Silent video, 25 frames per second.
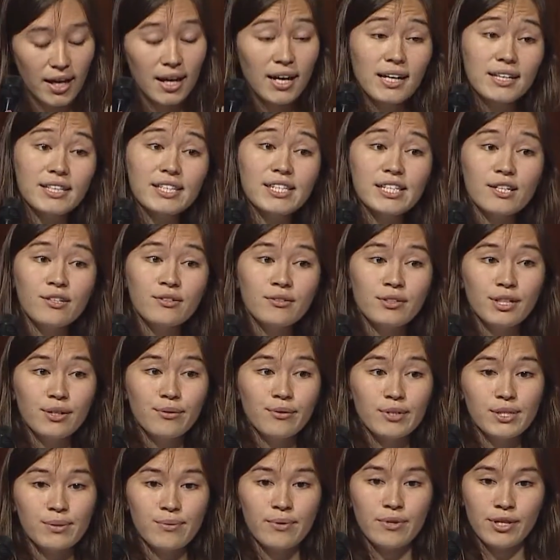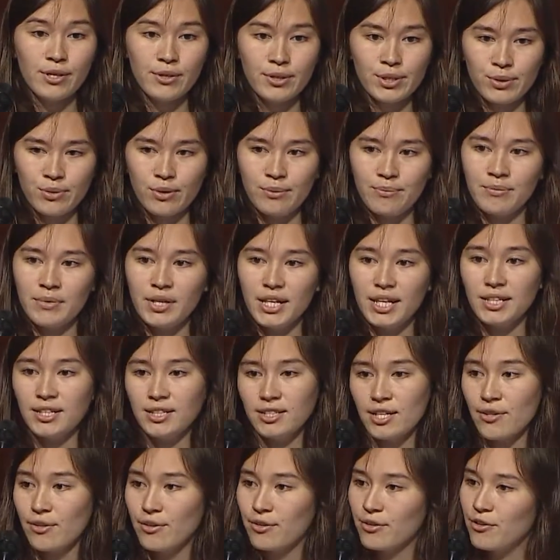And so it was with USWIM and
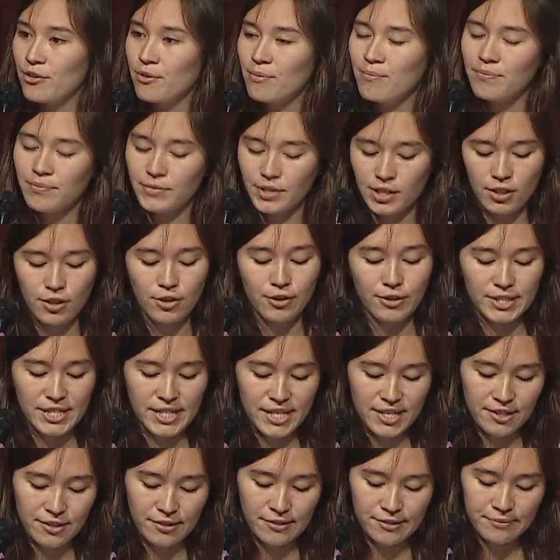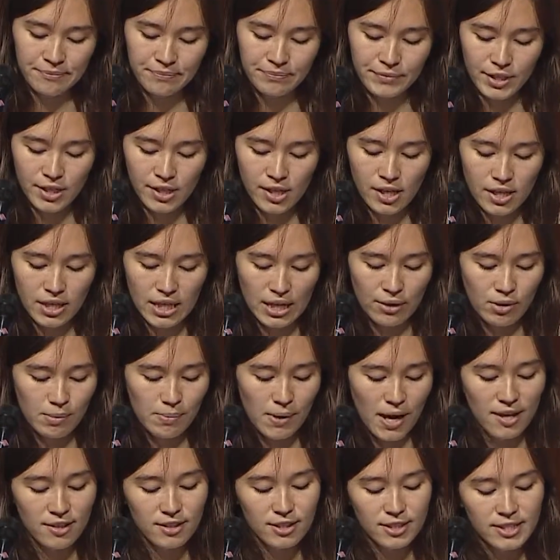another group, Girls Angle, that we
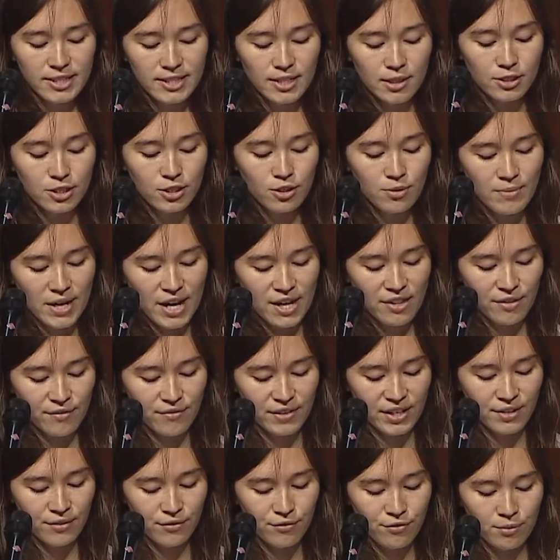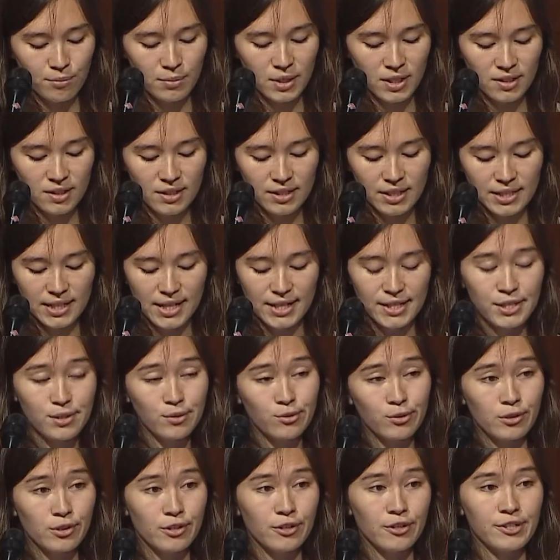piloted a new math event for middle and high
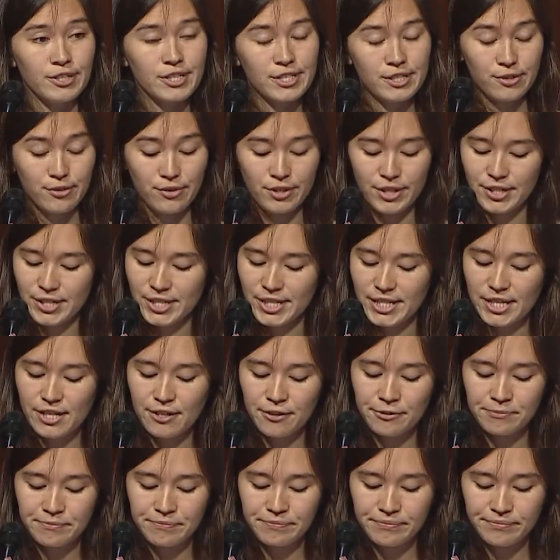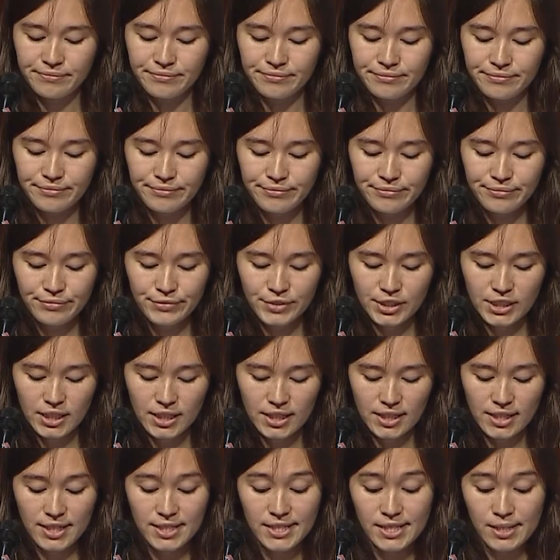school girls two years ago.
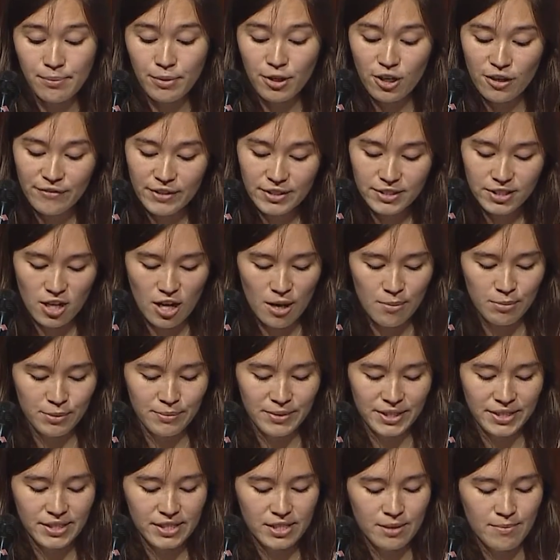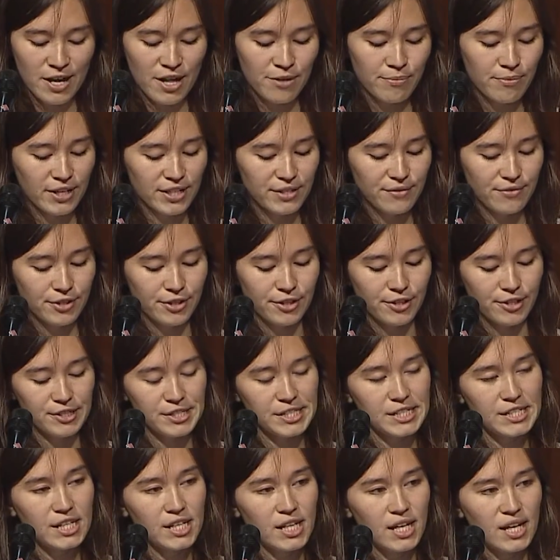And it's a perfect complement to Math Prize for
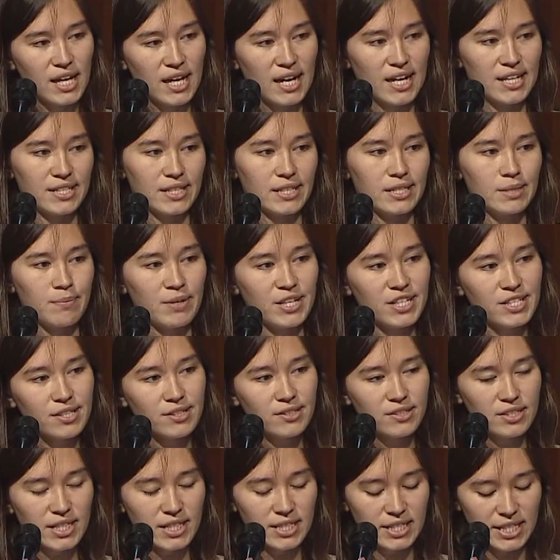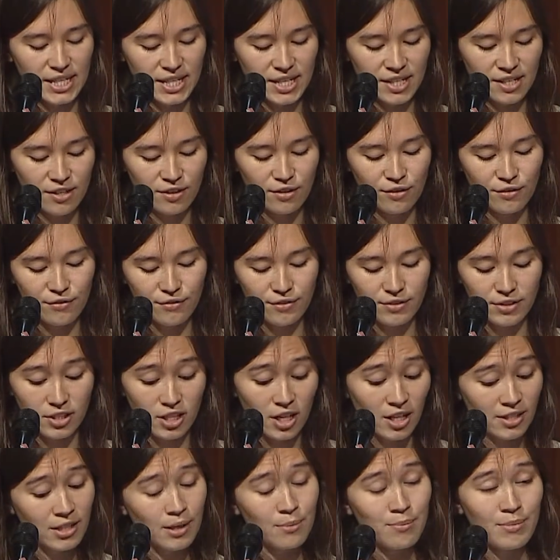Girls, as it's basically a day of
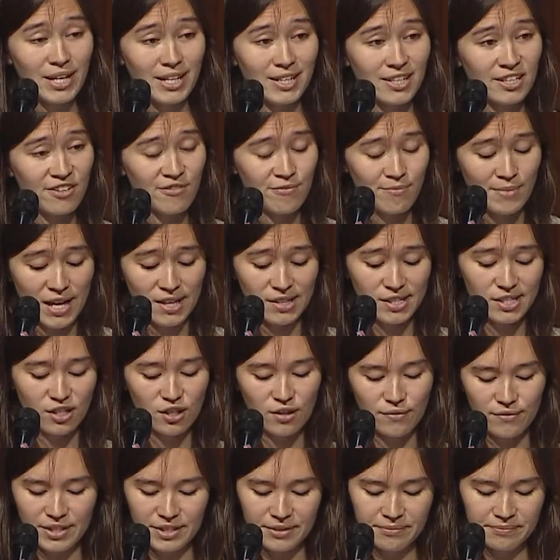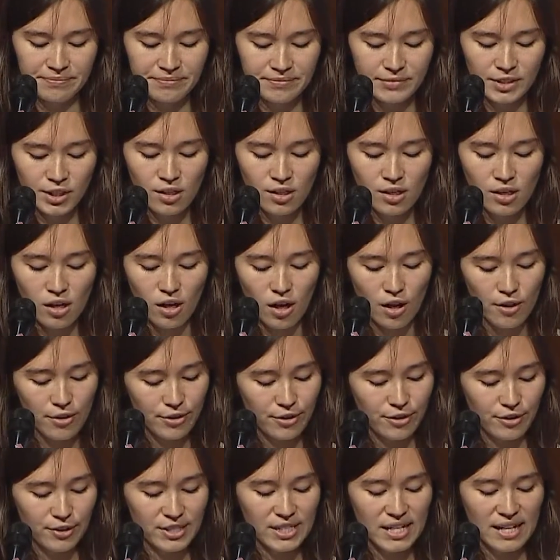non competitive math solving. All the
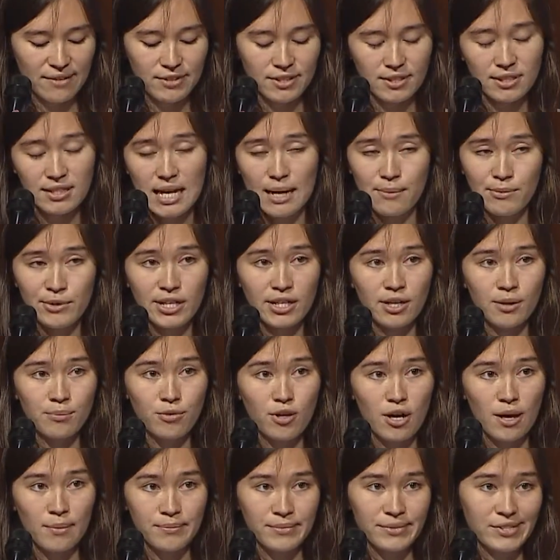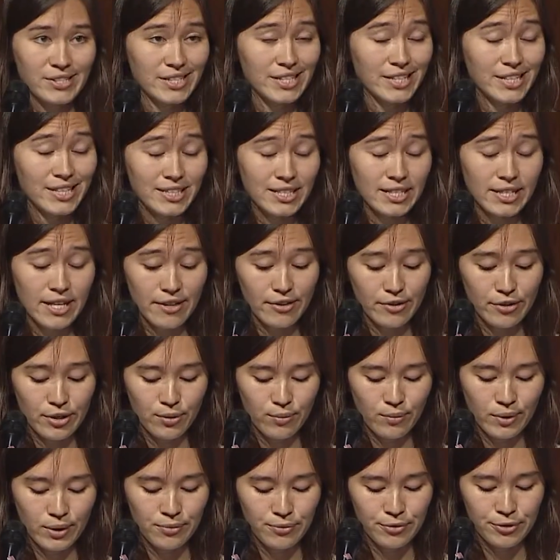girls have to collaborate on problems sitting together
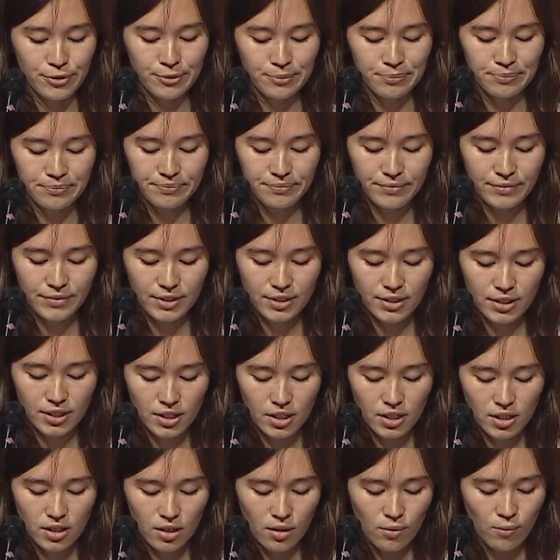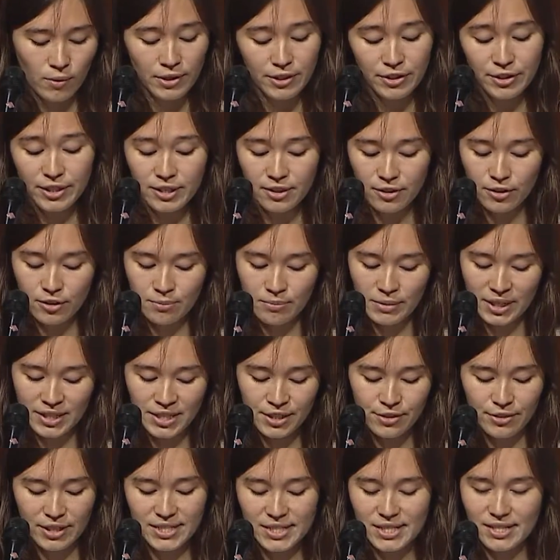in one room. While you can learn many
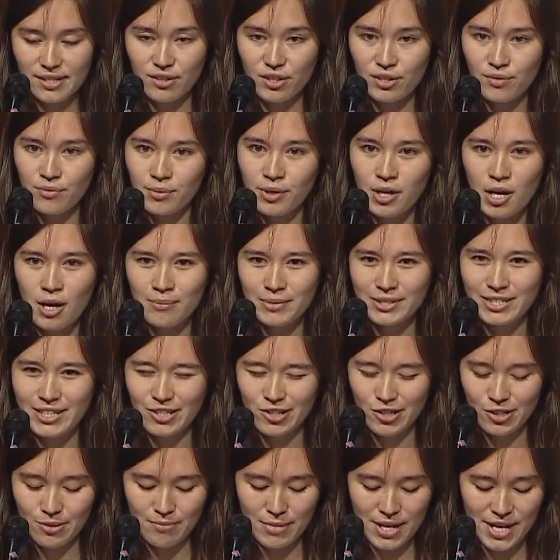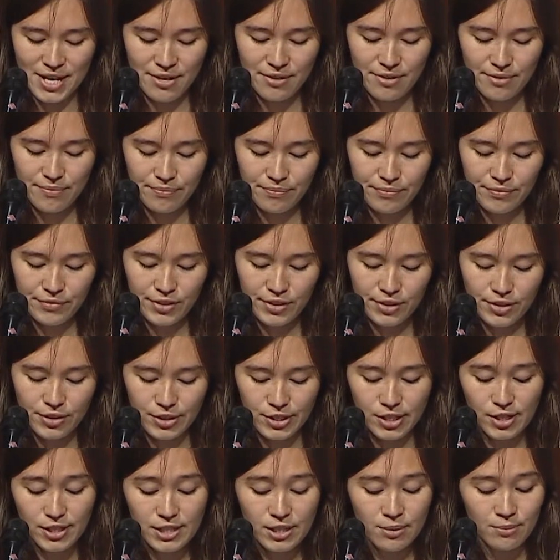great skills from competition math,
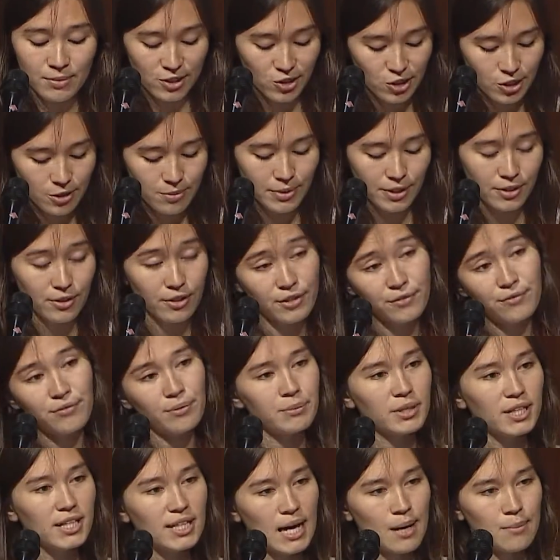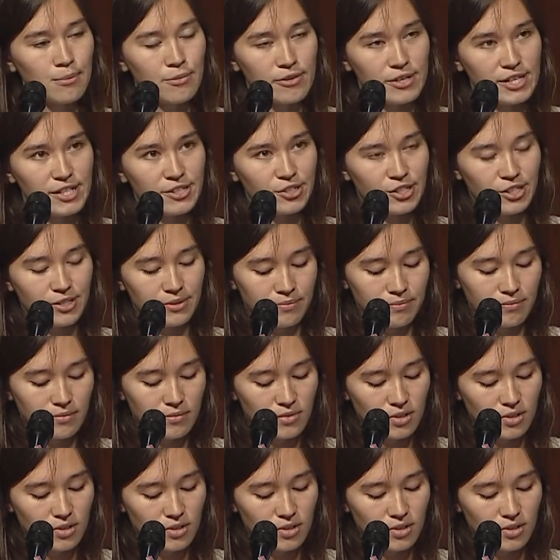there's also much to be learned from collaboration.